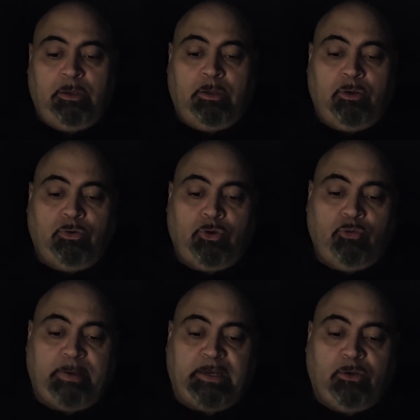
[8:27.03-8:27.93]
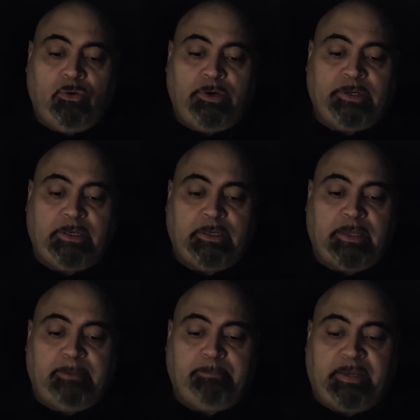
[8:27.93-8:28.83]
Oh no, my lord,
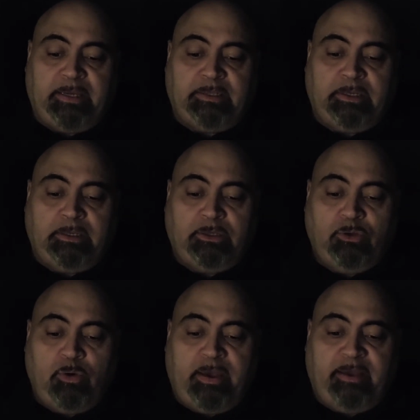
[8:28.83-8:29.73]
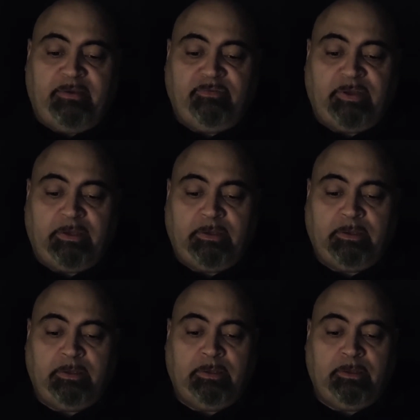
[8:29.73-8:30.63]
Lot begged. You have
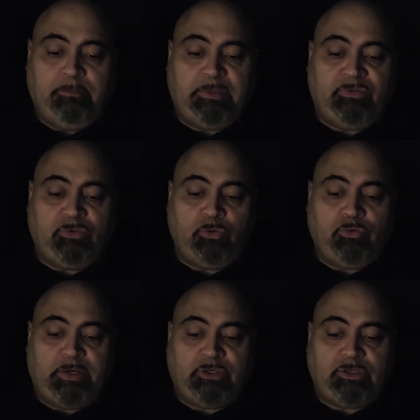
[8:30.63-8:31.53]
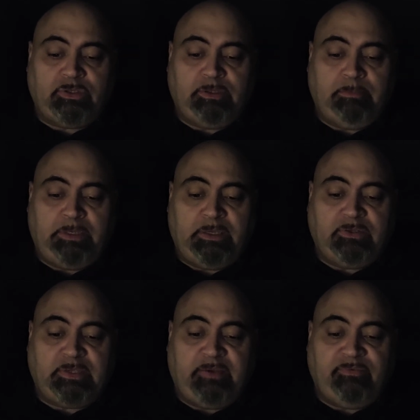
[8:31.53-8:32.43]
been so gracious to me
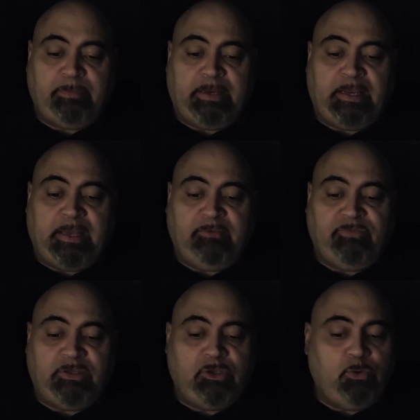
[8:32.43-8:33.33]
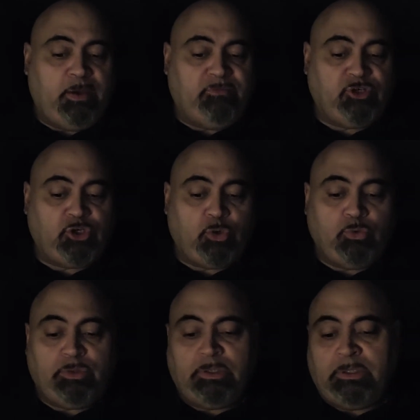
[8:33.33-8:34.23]
and saved my life, and you have
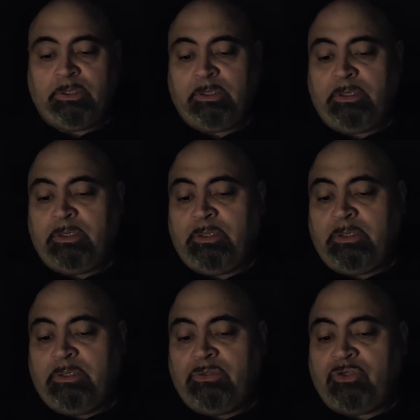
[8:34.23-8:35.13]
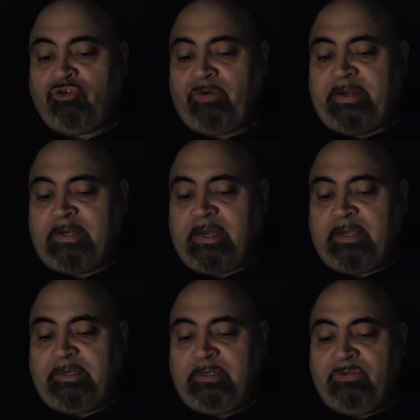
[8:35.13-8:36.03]
shown such great
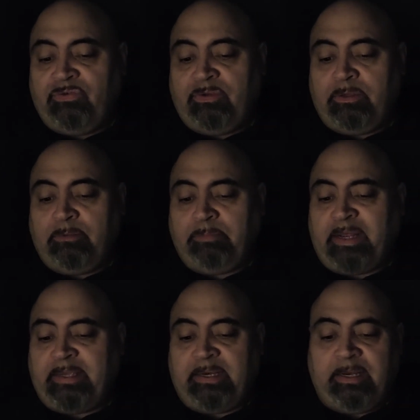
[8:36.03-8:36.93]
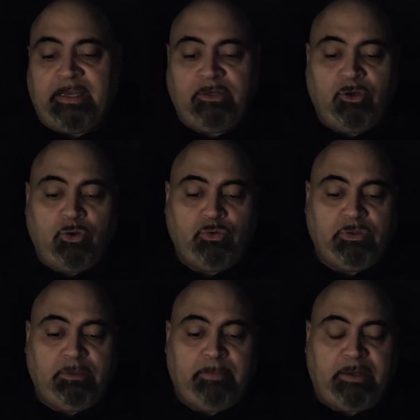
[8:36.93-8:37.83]
kindness. But I cannot go
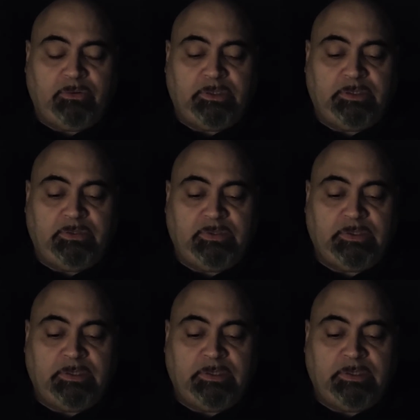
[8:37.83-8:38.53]
to the mountains.